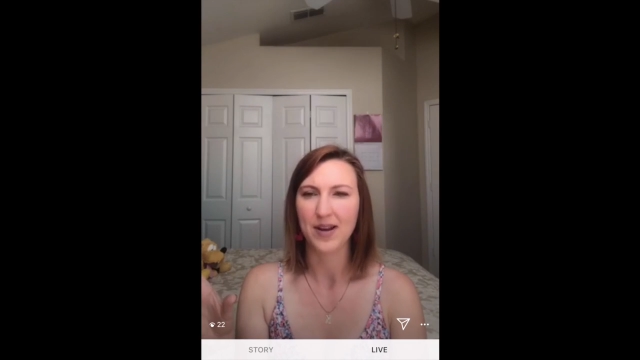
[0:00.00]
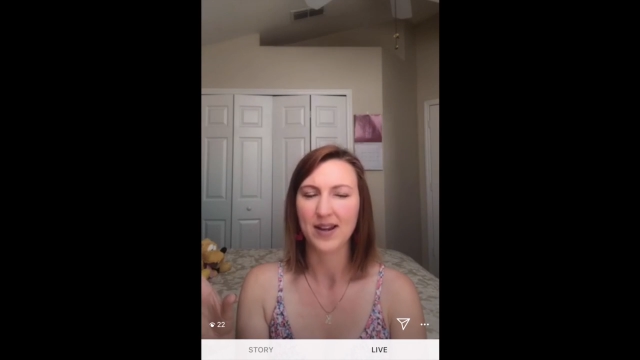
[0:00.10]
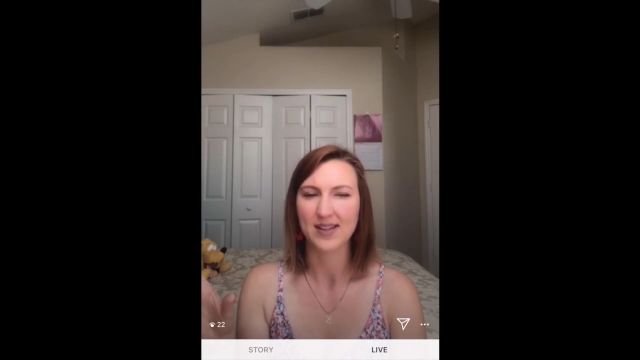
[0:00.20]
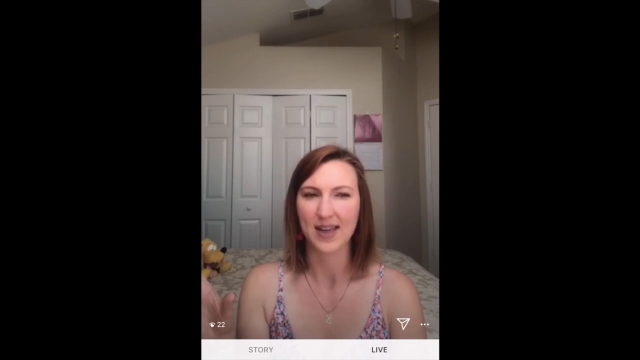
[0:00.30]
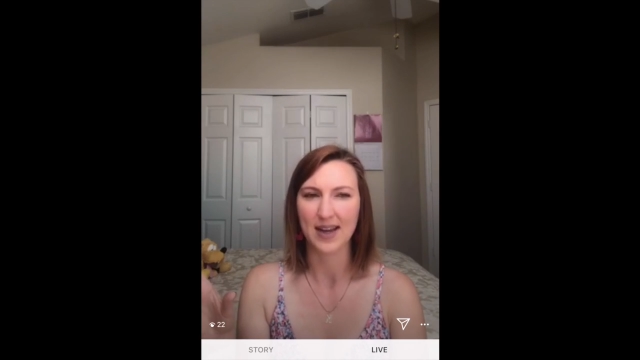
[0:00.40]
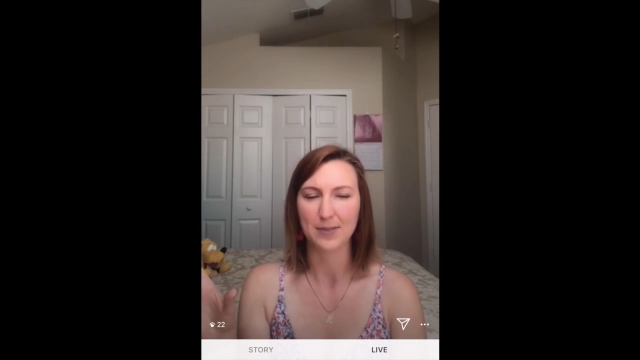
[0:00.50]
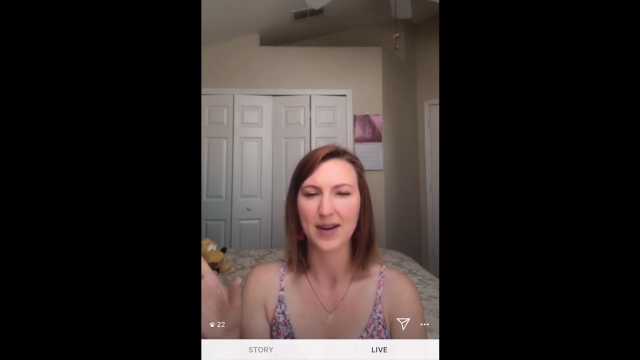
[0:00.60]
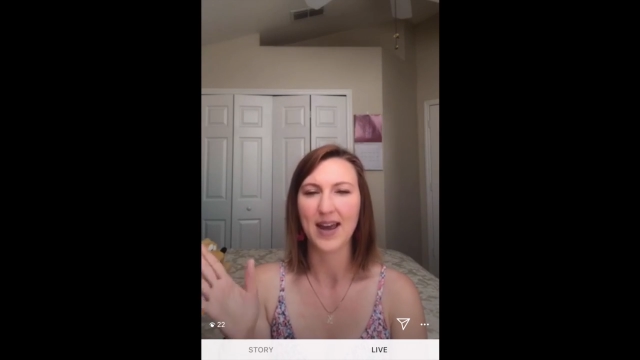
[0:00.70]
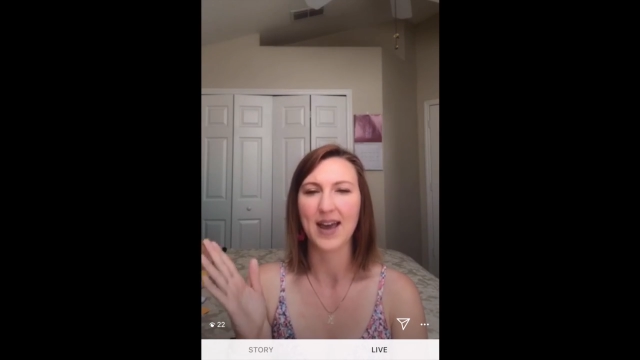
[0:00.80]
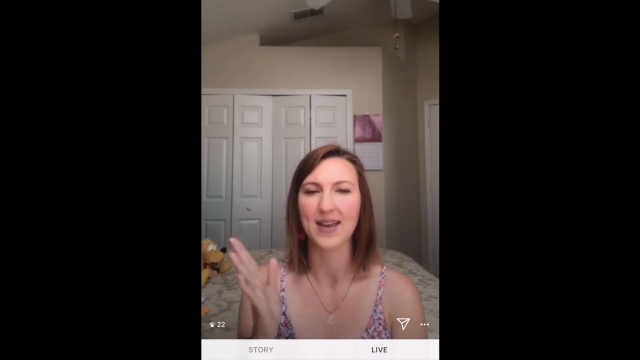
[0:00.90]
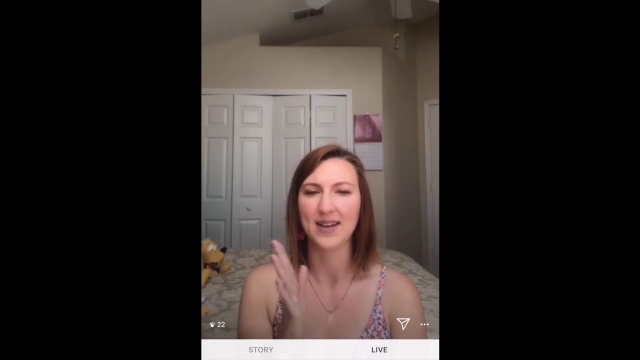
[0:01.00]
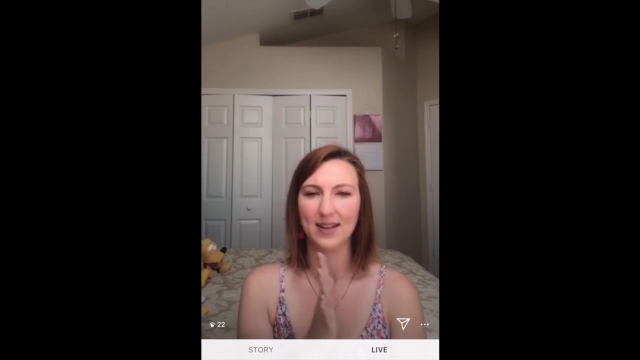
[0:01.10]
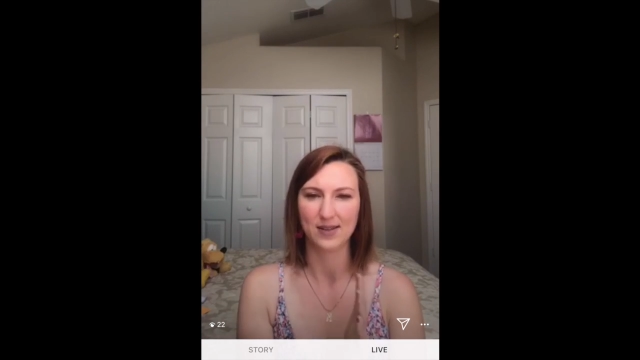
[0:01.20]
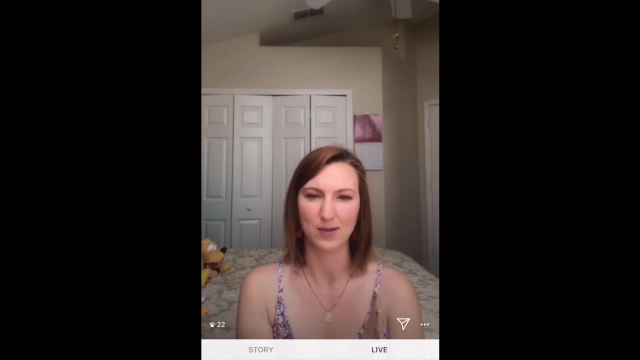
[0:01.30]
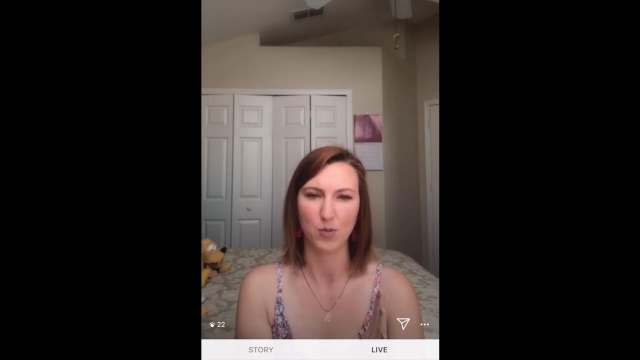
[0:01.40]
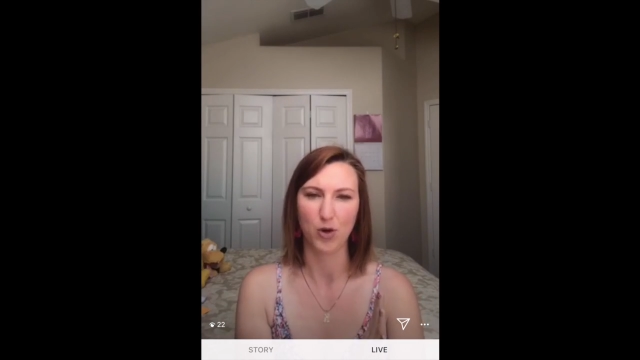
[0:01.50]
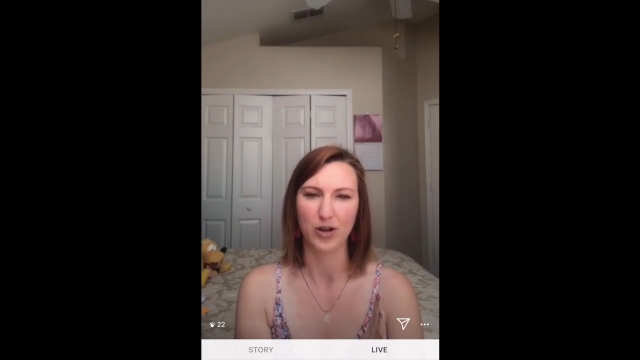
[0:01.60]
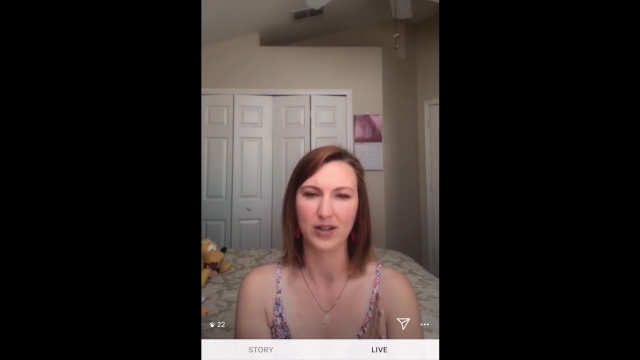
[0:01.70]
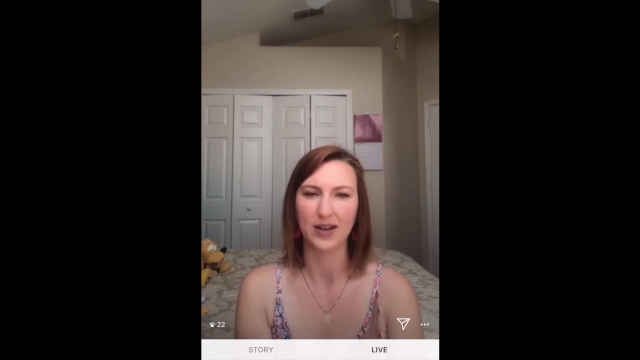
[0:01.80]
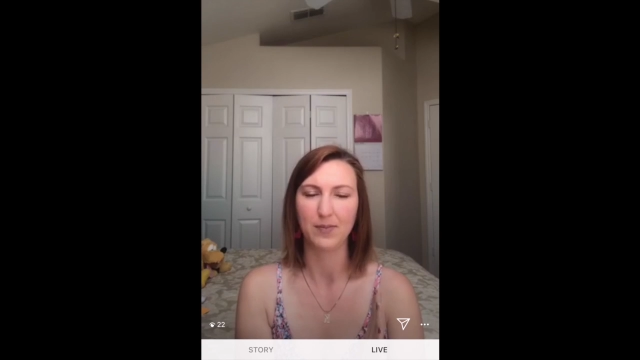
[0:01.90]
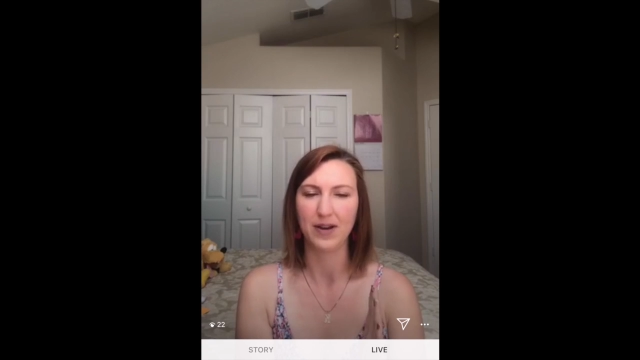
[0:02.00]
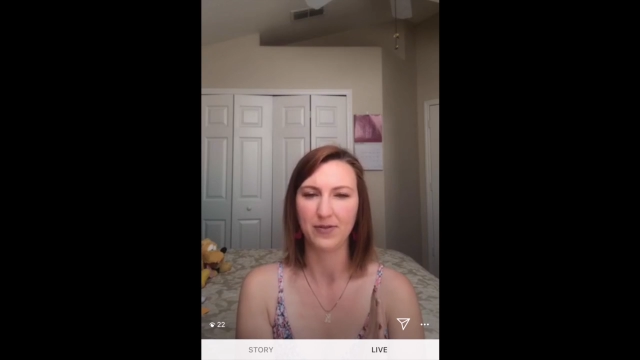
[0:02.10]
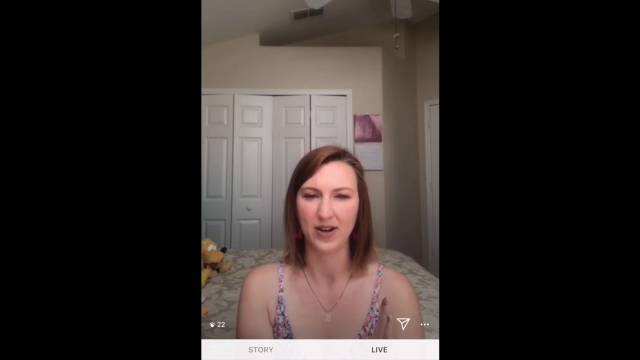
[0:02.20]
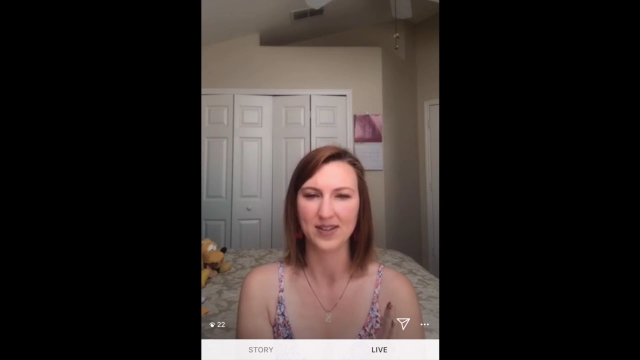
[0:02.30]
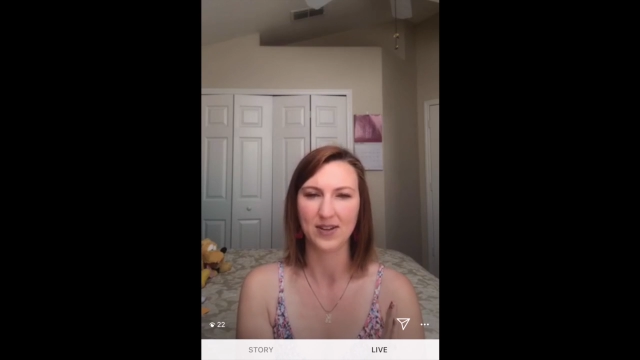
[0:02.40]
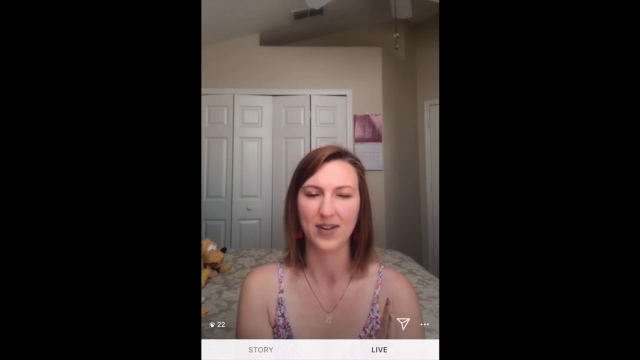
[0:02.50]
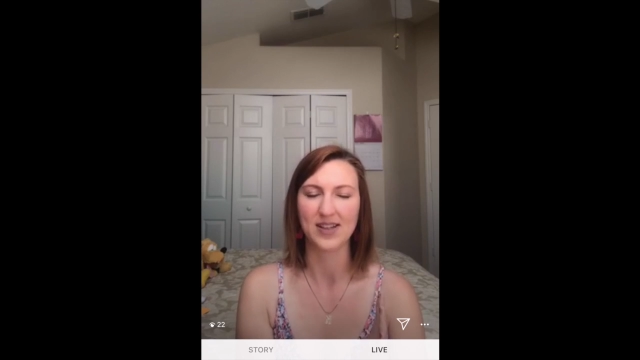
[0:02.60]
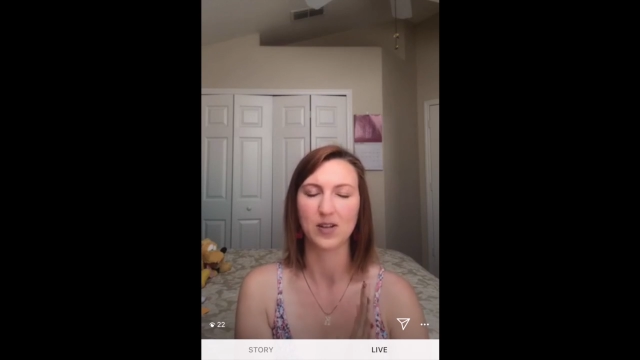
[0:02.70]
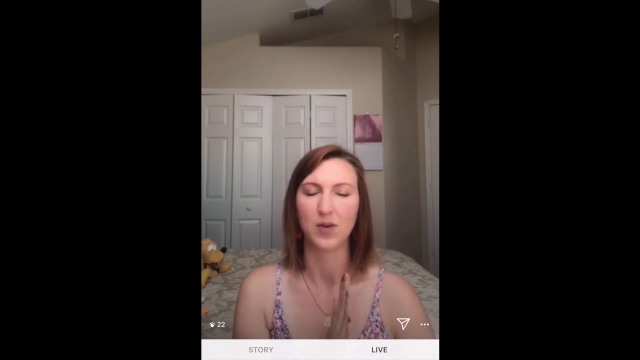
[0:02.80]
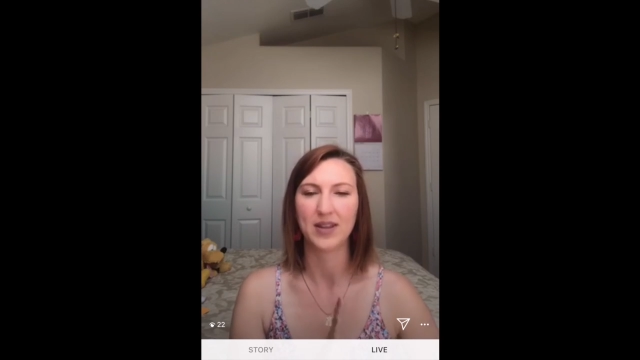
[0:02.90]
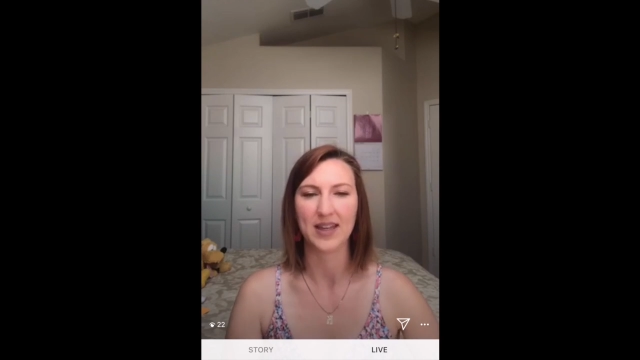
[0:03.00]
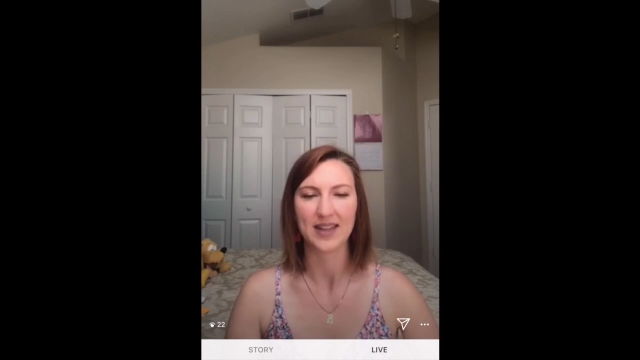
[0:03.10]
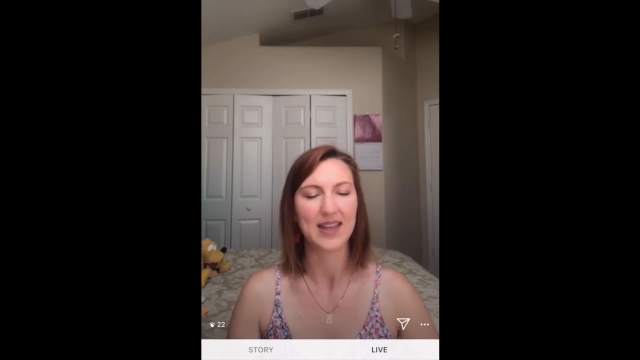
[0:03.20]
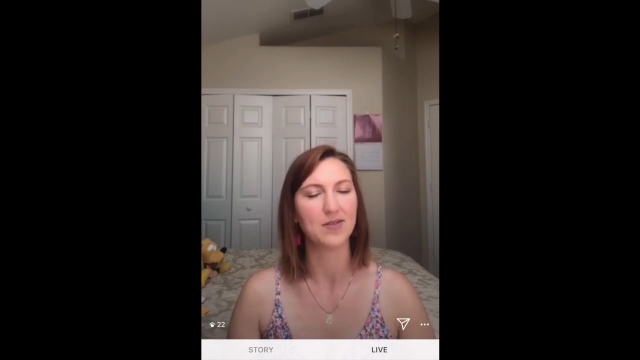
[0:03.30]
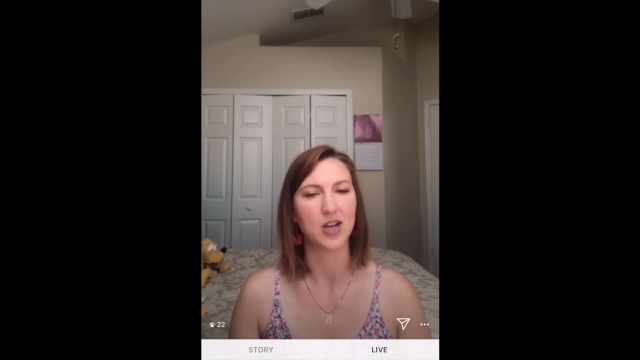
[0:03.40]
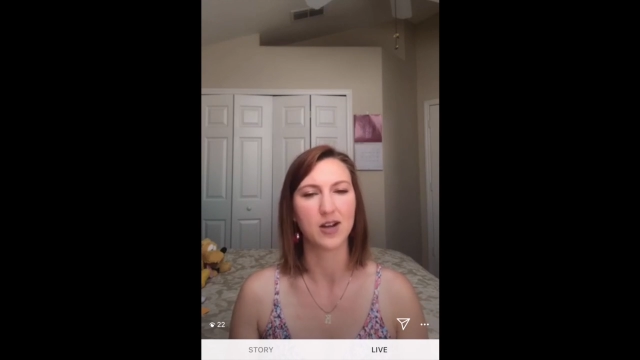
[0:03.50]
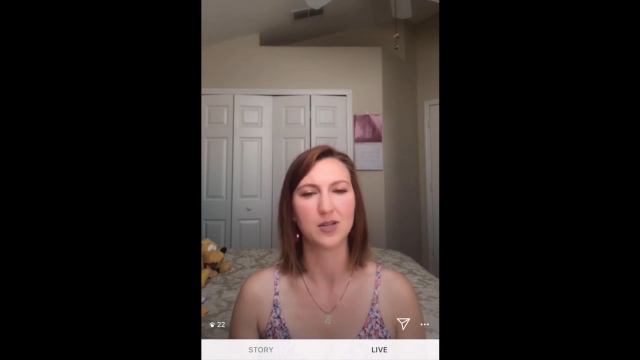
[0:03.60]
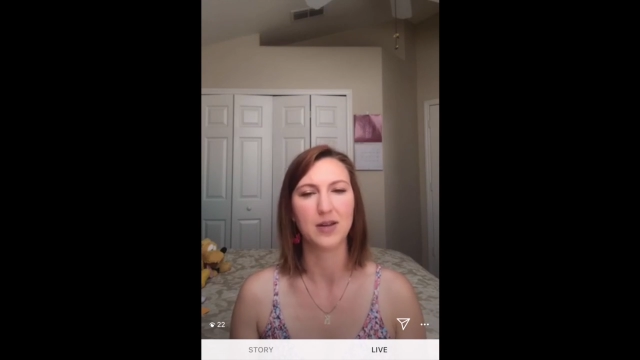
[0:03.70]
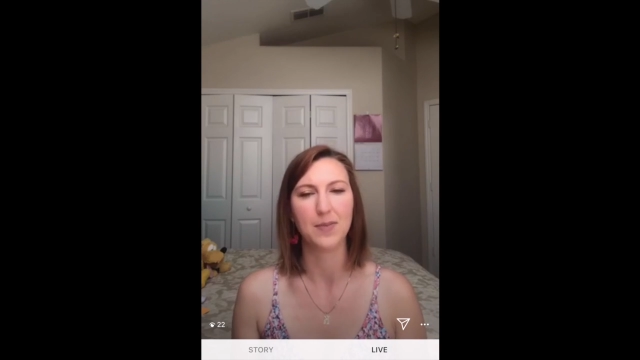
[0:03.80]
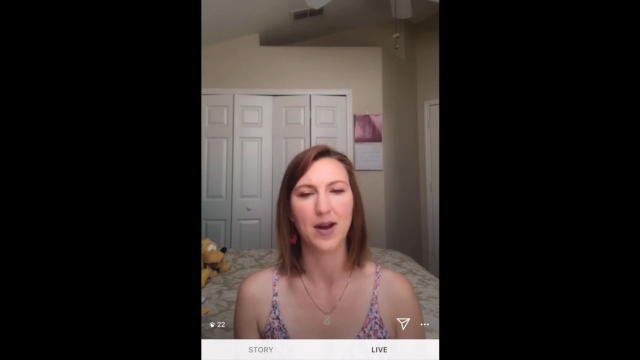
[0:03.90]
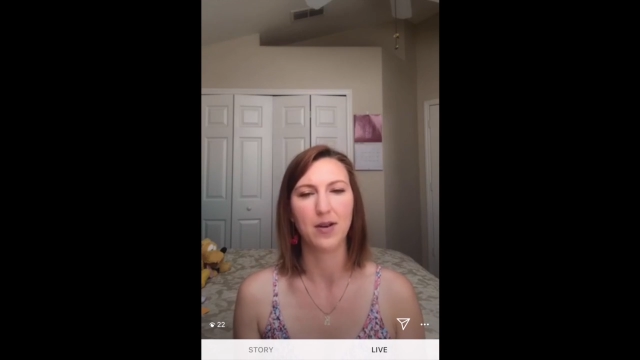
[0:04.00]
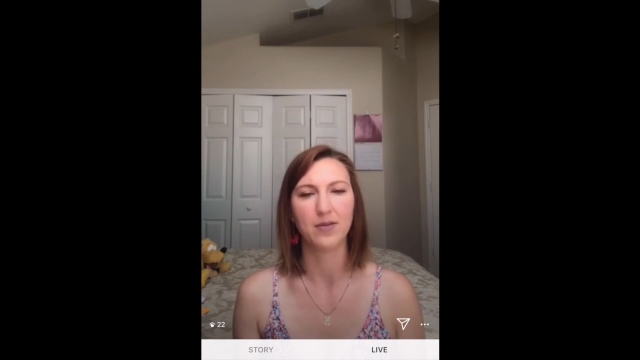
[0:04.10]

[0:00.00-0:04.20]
saying in my head and listen more to like my friends' advice and what like they've talked to me about